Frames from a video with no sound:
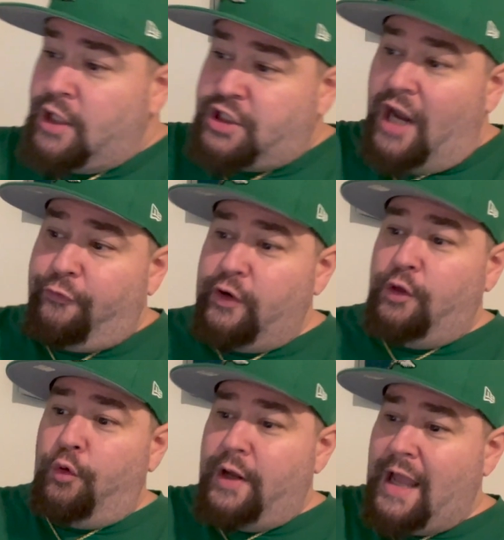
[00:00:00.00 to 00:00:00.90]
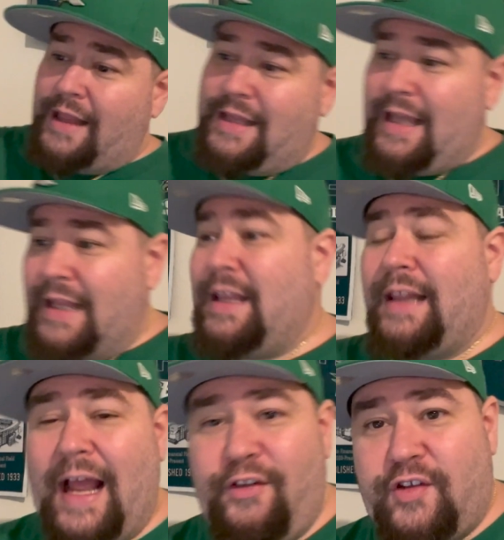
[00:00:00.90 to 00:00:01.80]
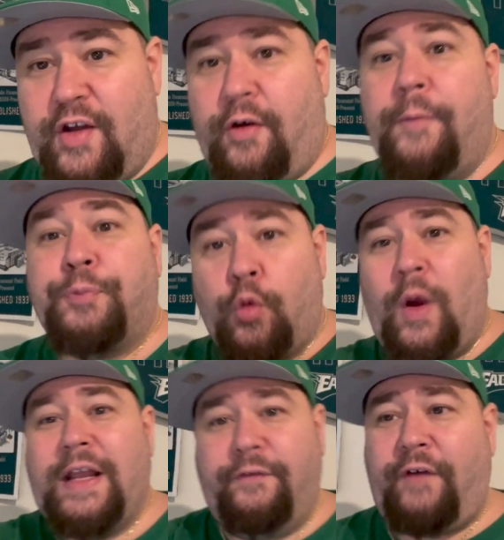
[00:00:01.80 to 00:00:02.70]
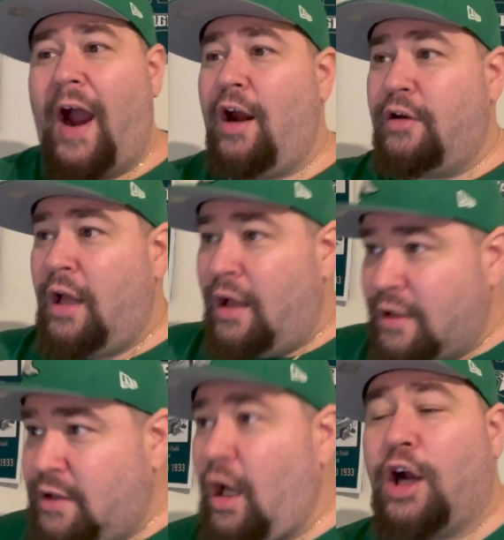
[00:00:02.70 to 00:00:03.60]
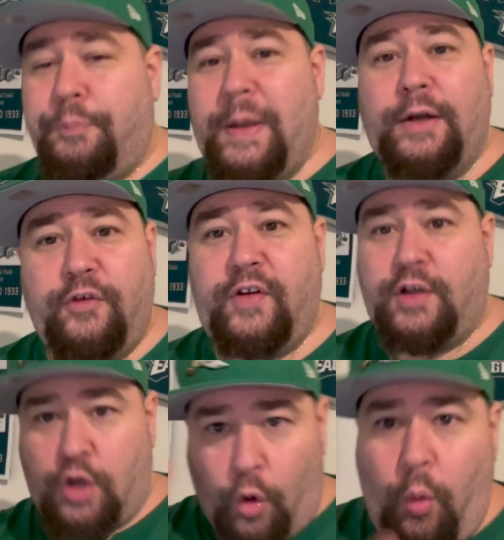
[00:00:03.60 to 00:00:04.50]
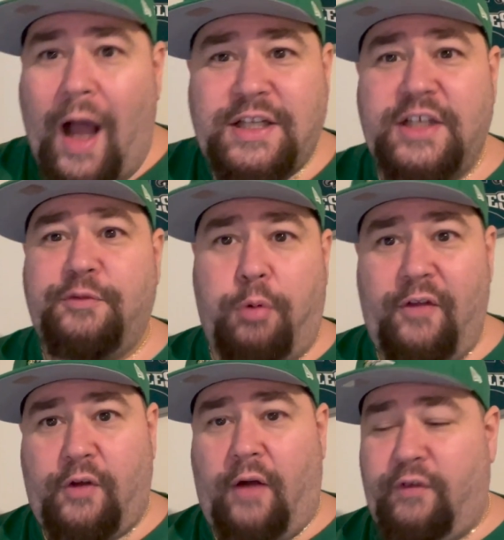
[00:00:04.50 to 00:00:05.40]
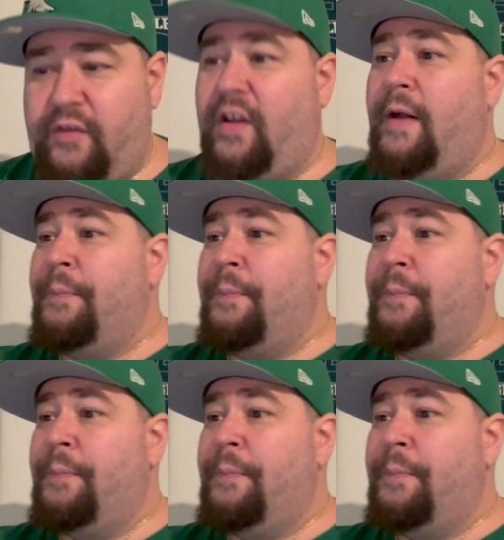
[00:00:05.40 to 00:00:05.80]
Jeffrey Lurie, at the end of last year, when he fired Doug Peterson, go watch his press conference.